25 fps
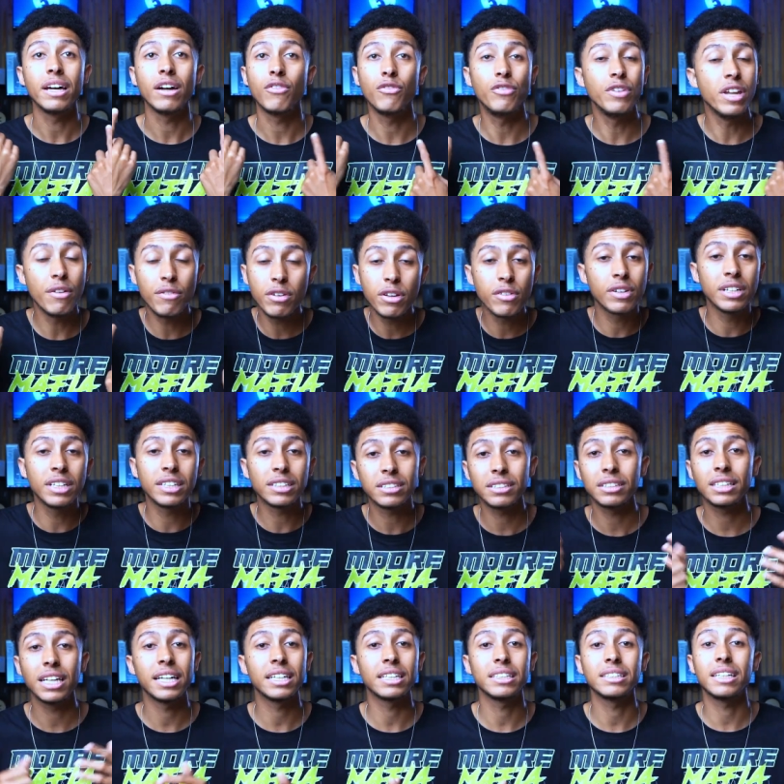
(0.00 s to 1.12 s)
never even listened
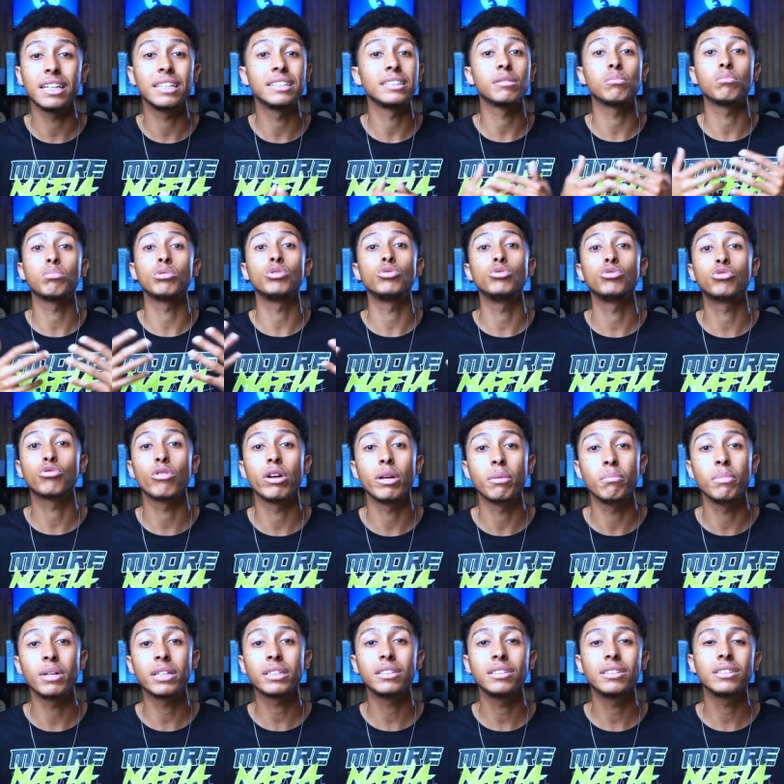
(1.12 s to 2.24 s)
to NS10s and produce great
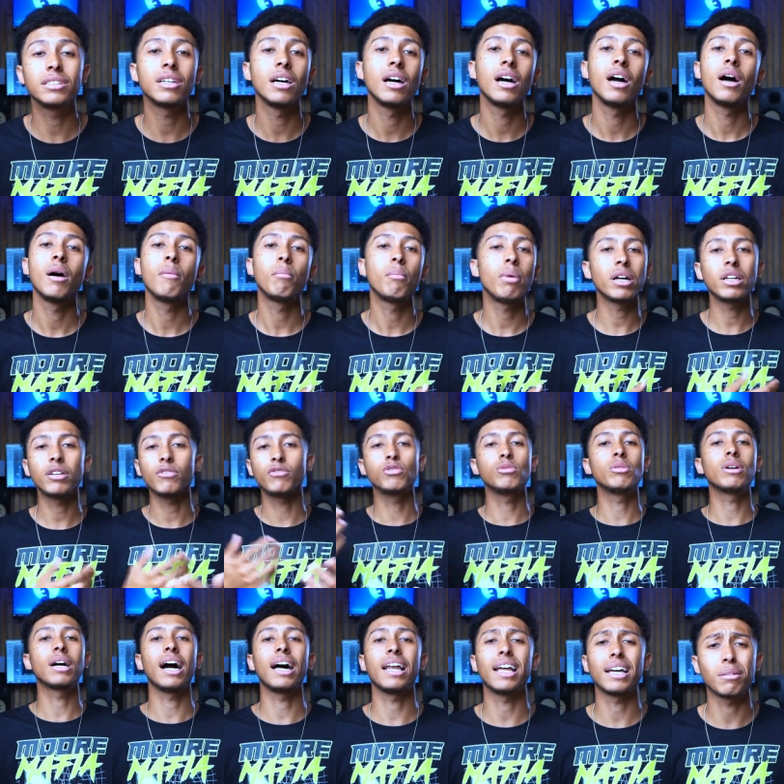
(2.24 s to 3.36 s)
mixes. But if you're a
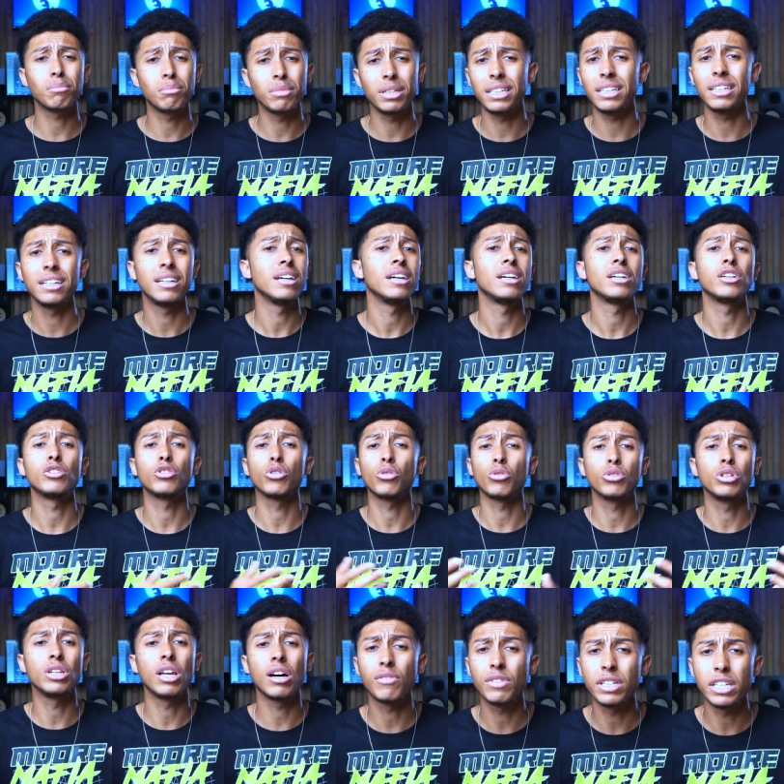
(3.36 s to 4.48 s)
guy like me, you know, you
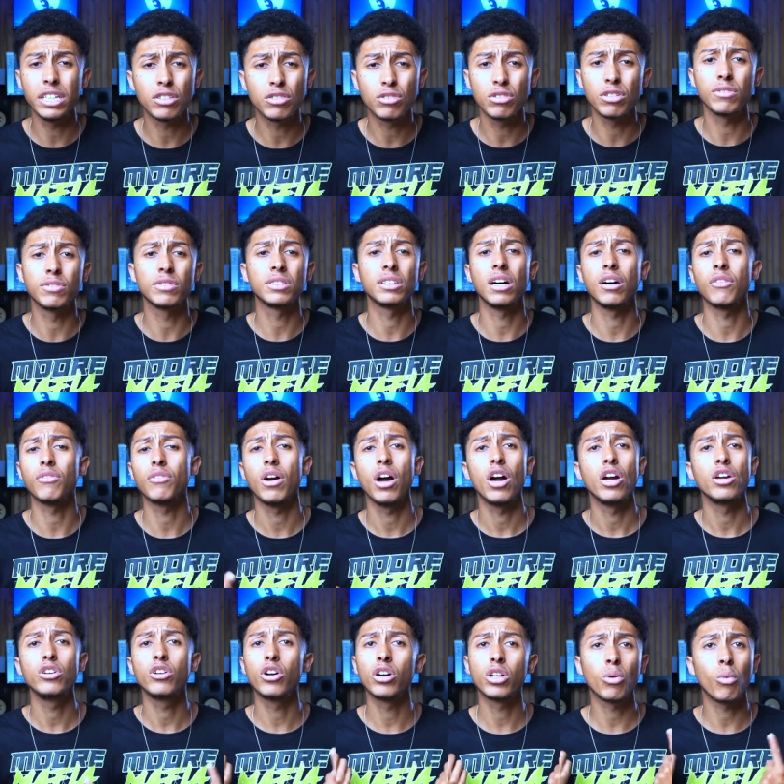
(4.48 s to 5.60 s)
love the history of stuff,
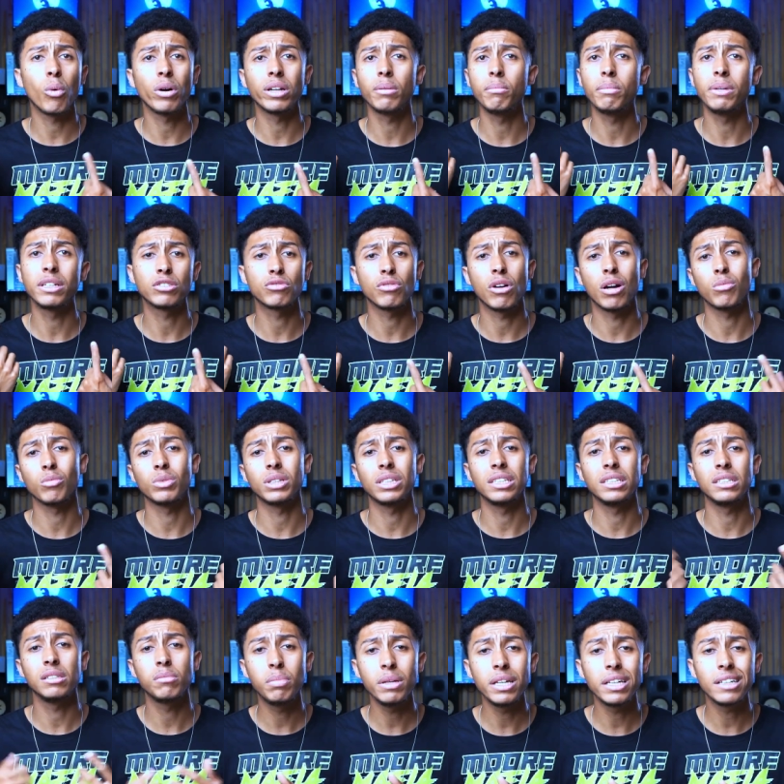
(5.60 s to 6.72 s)
you're going to want to mess around with these
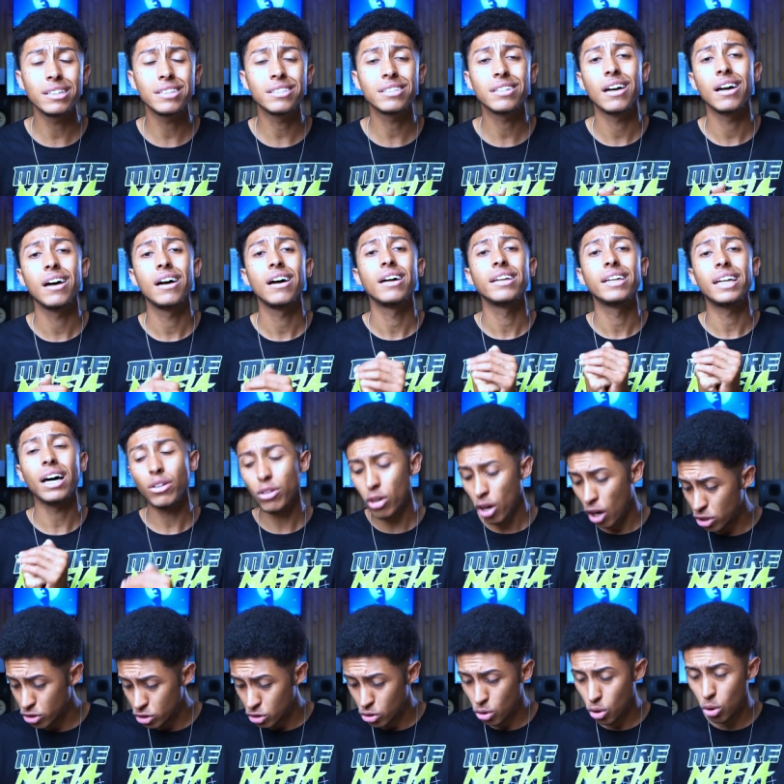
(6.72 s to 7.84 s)
speakers. Now, to
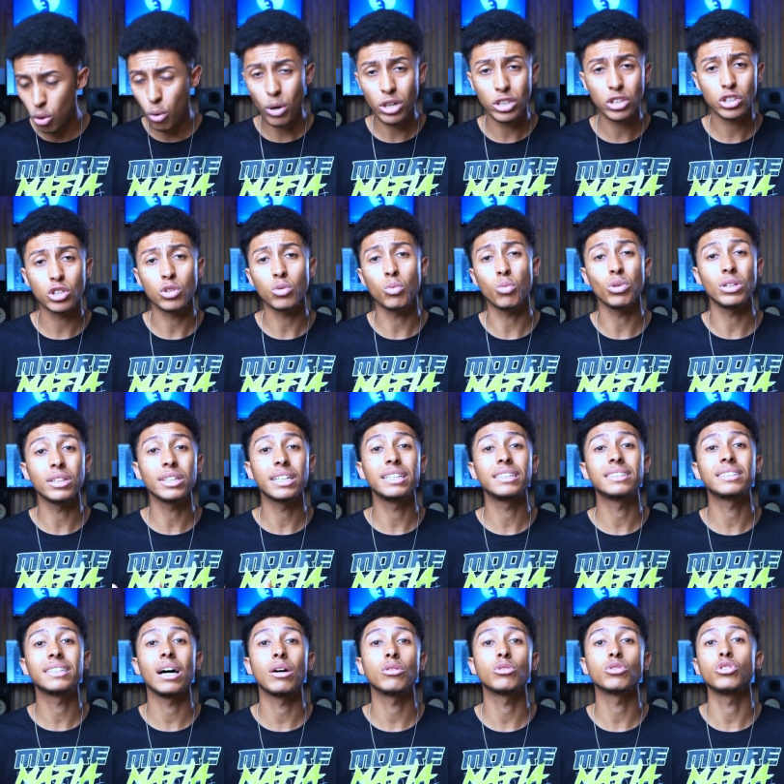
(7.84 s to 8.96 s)
answer your question, will they
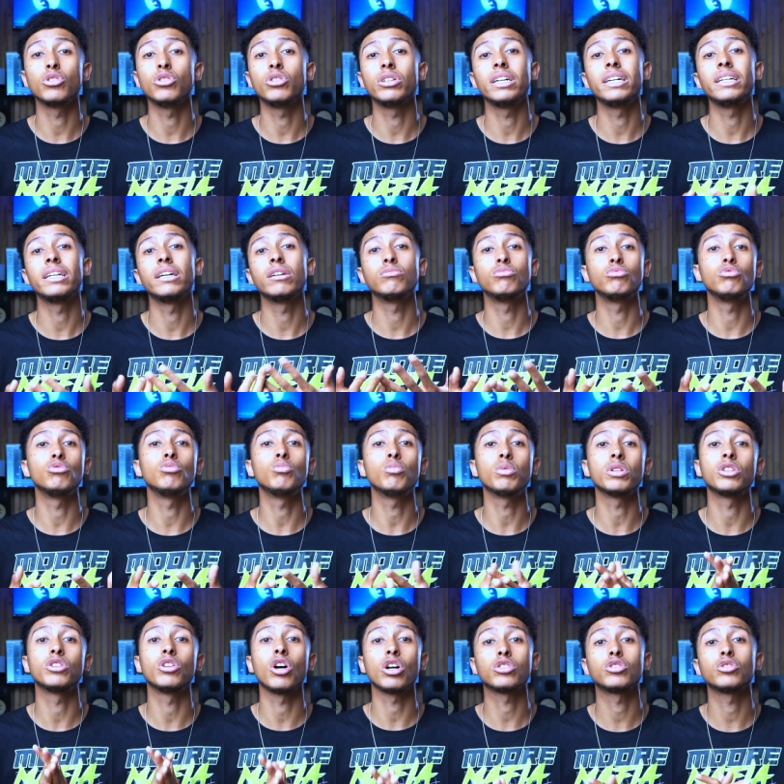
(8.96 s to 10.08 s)
sound good in a room with
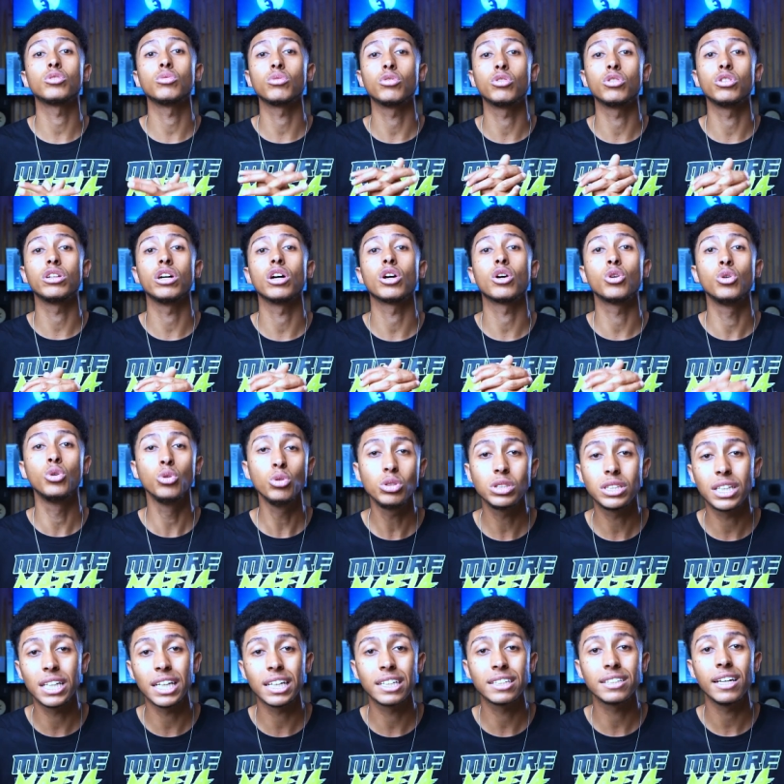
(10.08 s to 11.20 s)
not so good
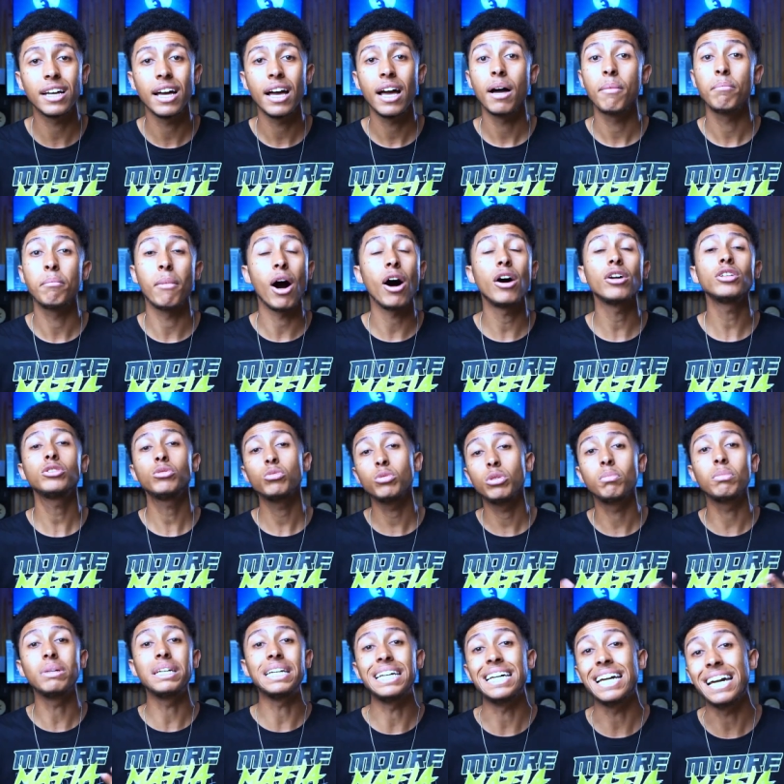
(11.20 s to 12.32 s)
acoustics? My answer would
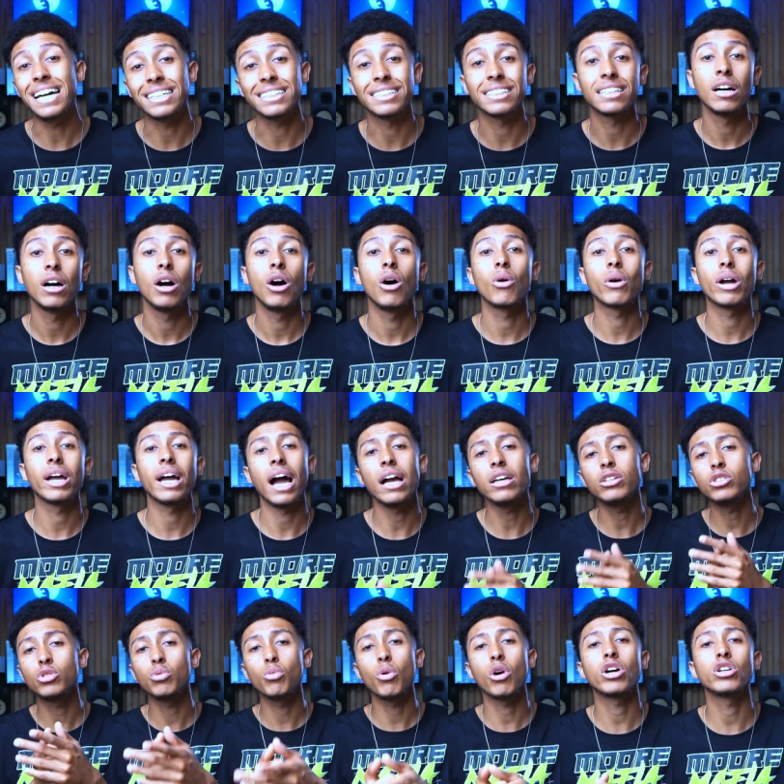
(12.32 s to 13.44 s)
be yes. Okay, I used
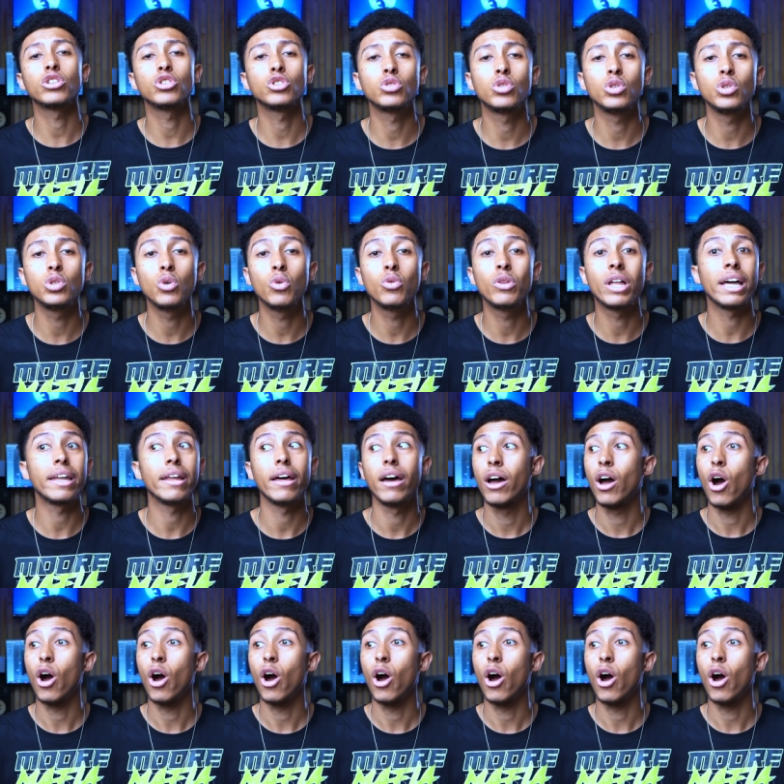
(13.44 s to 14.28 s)
to work at a studio that